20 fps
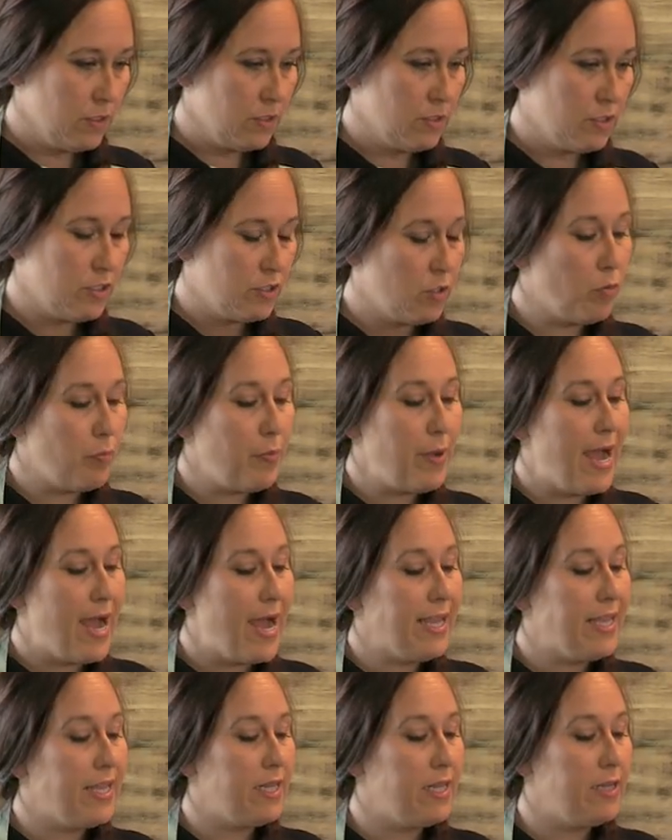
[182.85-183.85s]
So don't
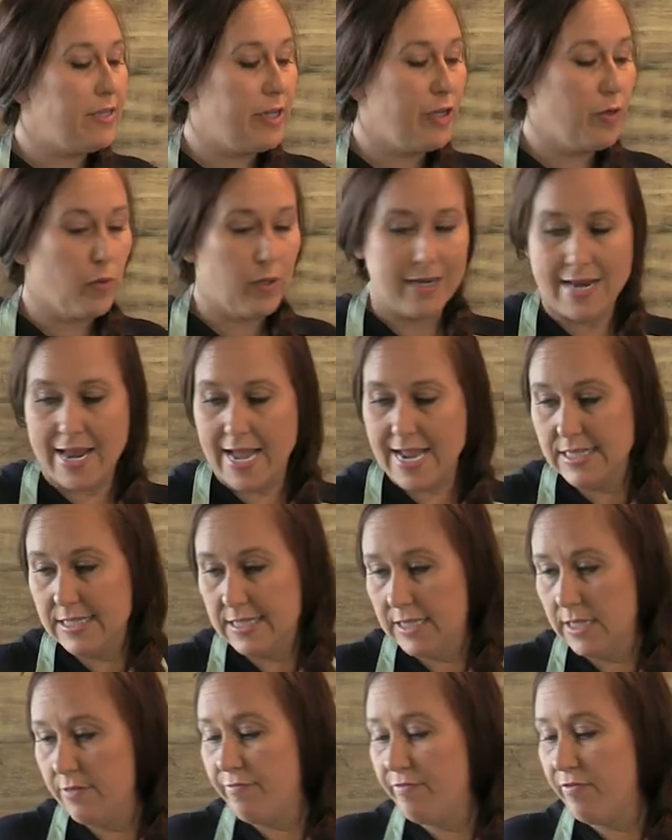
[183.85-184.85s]
pack it in there. You want
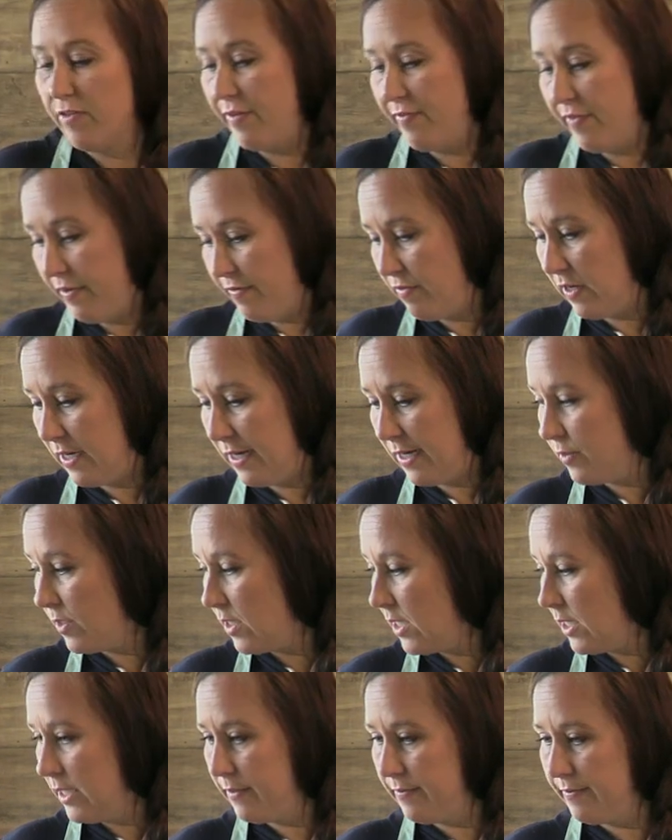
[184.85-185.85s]
nice and fluffy
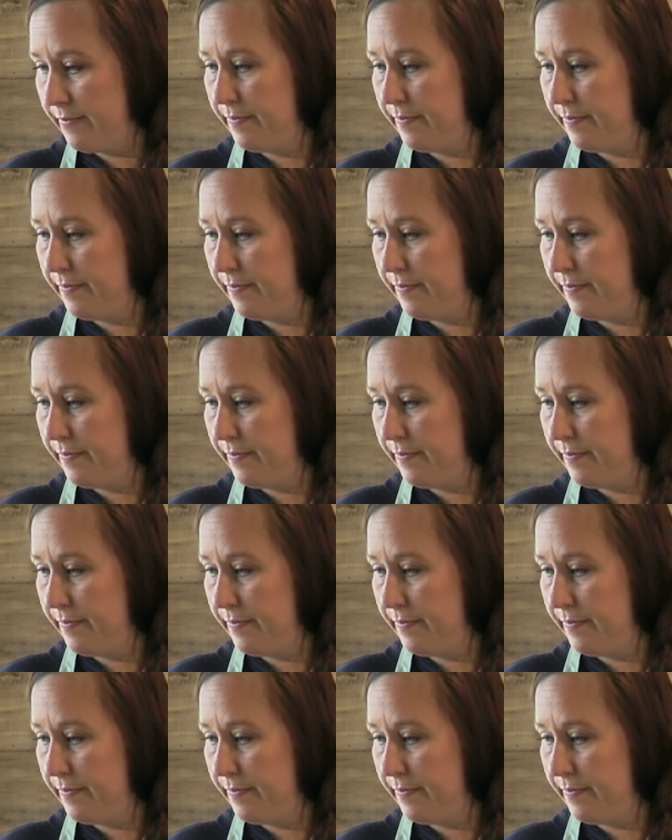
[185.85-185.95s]
flour.